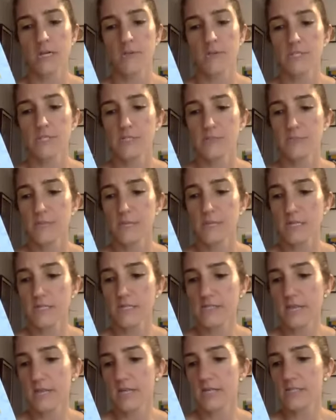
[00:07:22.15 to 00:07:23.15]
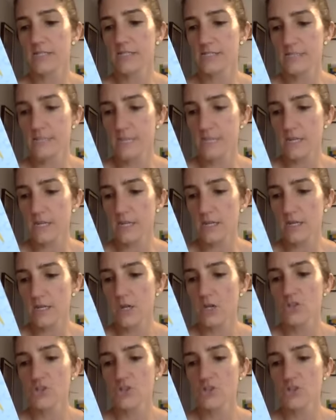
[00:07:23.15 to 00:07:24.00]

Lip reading: Miss Binny said a D